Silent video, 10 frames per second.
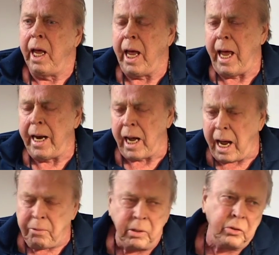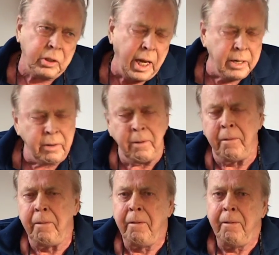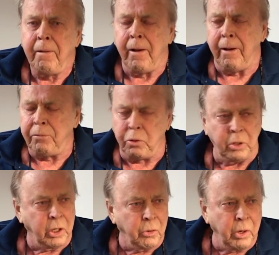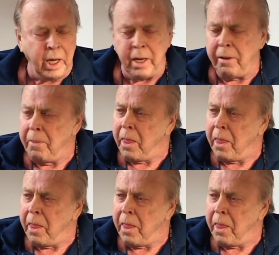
And I resent, uh, to a degree,